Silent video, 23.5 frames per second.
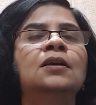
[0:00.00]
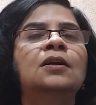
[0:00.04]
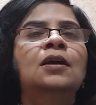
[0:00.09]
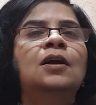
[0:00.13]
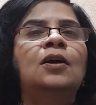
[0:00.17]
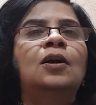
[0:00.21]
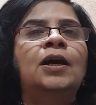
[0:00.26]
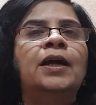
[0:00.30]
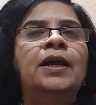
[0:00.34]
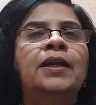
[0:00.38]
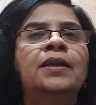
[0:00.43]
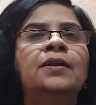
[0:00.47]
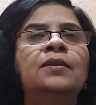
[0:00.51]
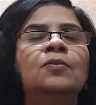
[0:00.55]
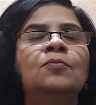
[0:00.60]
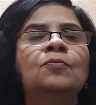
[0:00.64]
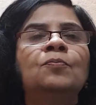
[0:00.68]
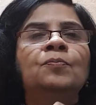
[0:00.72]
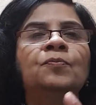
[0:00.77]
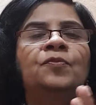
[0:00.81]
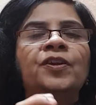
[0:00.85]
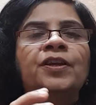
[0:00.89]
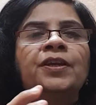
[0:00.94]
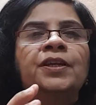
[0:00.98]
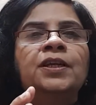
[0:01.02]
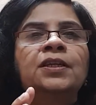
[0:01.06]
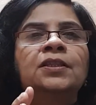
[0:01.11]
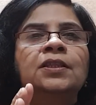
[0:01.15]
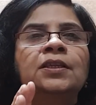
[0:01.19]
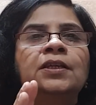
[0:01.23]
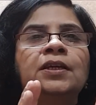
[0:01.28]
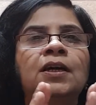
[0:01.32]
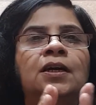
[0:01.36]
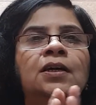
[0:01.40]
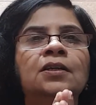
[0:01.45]
and wearing
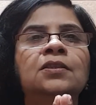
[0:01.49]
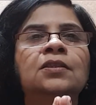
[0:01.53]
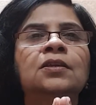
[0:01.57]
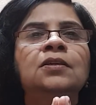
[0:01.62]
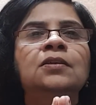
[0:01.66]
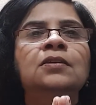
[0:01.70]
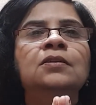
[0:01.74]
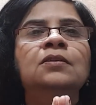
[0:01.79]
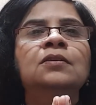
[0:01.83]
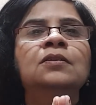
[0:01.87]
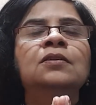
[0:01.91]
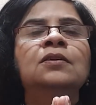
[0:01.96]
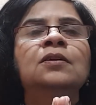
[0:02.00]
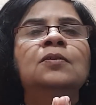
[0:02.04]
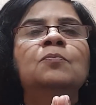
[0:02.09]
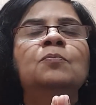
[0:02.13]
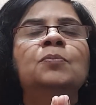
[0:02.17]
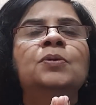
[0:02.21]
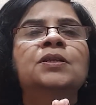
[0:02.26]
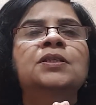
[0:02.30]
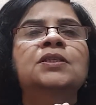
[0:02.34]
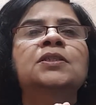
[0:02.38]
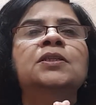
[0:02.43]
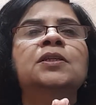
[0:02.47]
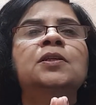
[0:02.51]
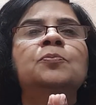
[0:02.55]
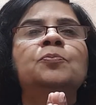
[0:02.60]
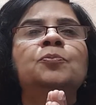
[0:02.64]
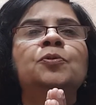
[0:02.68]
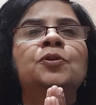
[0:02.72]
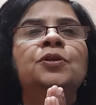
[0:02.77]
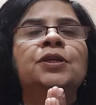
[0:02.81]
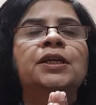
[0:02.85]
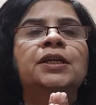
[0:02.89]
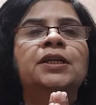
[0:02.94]
the other personal
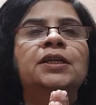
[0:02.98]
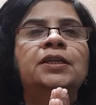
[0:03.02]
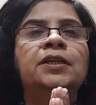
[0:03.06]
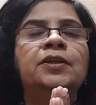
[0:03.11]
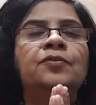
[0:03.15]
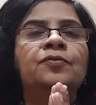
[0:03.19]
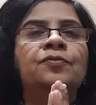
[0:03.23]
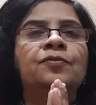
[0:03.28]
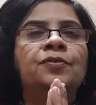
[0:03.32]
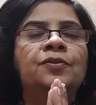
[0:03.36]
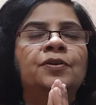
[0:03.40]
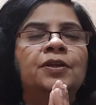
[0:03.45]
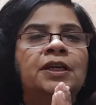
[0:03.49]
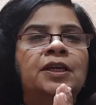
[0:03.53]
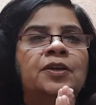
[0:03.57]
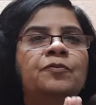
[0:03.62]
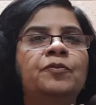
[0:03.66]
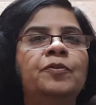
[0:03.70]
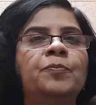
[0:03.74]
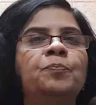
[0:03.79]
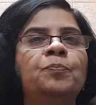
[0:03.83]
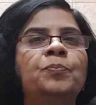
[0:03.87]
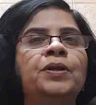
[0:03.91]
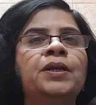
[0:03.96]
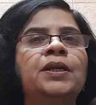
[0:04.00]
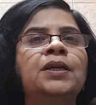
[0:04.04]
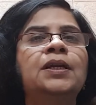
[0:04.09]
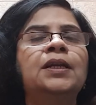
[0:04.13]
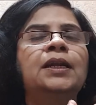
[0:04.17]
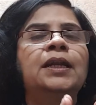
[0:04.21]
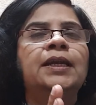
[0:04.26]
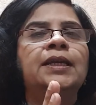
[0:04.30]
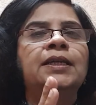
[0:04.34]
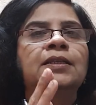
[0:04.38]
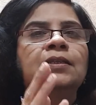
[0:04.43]
protective equipment
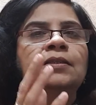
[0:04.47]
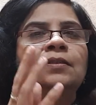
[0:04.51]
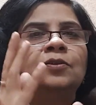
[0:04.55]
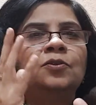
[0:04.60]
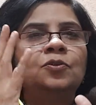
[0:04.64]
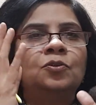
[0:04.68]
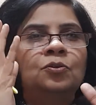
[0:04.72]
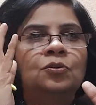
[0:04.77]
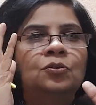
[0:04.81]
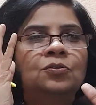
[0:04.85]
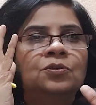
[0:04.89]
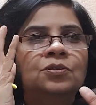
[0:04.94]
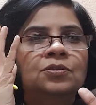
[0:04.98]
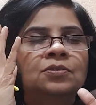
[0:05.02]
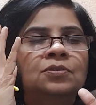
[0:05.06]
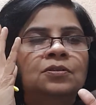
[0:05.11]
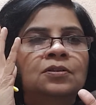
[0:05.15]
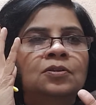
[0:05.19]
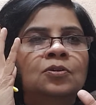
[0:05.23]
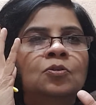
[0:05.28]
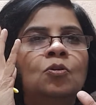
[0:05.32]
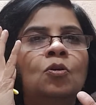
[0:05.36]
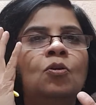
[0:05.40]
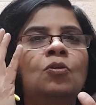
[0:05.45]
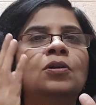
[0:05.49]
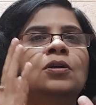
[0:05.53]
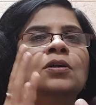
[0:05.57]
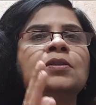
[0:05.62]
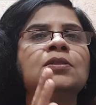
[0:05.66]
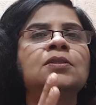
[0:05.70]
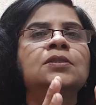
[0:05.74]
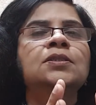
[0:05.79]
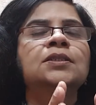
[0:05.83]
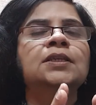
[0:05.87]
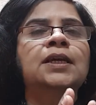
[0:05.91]
like your
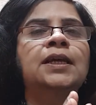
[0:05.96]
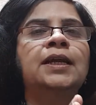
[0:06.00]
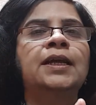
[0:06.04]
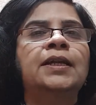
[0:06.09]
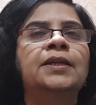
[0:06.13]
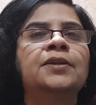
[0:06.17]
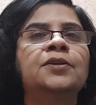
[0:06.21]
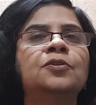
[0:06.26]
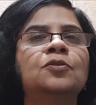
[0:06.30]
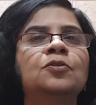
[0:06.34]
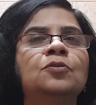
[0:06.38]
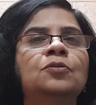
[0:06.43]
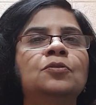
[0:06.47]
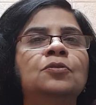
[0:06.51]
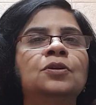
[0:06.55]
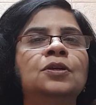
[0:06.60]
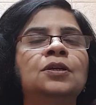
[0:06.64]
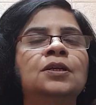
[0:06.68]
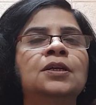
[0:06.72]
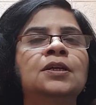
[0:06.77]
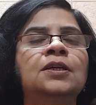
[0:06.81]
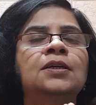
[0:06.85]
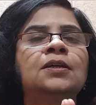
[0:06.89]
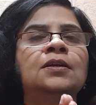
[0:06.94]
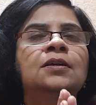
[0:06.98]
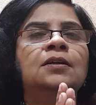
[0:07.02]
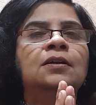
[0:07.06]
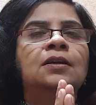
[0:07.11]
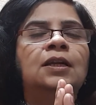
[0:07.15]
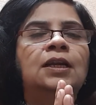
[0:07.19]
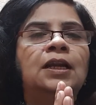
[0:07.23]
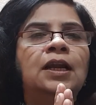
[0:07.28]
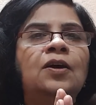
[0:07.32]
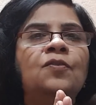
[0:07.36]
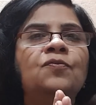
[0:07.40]
goggles and your
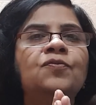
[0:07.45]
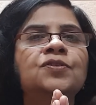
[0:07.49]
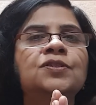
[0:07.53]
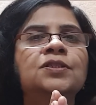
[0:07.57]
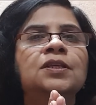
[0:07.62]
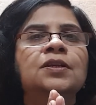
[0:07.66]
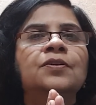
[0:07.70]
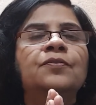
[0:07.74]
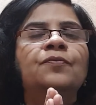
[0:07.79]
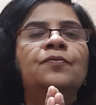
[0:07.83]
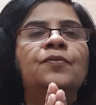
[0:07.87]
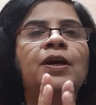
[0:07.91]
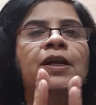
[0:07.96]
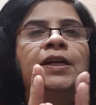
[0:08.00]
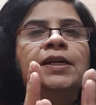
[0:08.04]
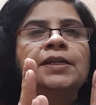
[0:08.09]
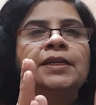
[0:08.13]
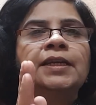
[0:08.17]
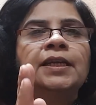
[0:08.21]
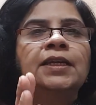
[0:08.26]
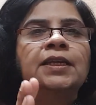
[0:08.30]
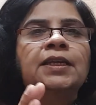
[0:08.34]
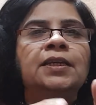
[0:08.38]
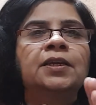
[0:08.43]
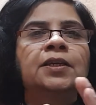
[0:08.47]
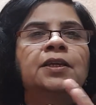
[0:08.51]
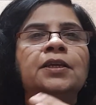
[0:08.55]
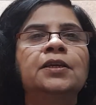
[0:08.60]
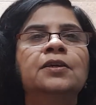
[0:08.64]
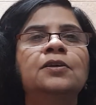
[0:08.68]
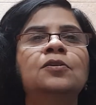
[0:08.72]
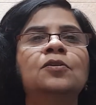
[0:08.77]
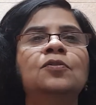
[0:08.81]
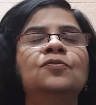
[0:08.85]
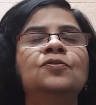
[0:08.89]
gloves while taking
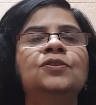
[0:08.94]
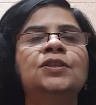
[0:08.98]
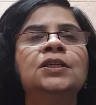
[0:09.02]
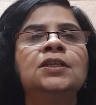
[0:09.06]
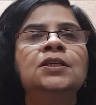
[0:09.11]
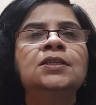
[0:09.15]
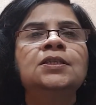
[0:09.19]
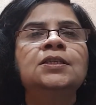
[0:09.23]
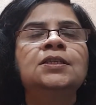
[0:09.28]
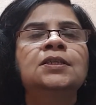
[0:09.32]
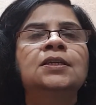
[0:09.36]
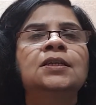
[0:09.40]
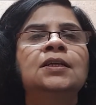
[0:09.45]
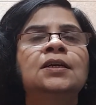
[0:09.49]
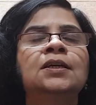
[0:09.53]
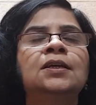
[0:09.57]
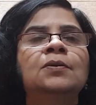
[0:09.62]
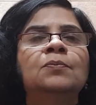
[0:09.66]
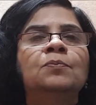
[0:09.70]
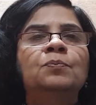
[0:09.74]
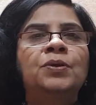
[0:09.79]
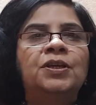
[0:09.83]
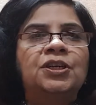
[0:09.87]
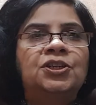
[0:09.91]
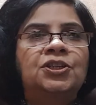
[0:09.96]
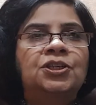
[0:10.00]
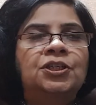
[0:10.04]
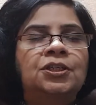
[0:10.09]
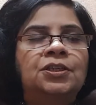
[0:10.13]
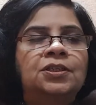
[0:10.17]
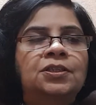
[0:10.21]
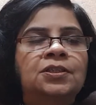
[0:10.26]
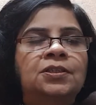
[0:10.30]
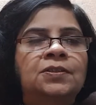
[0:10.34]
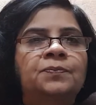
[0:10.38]
care of these
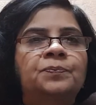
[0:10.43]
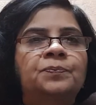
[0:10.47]
patients.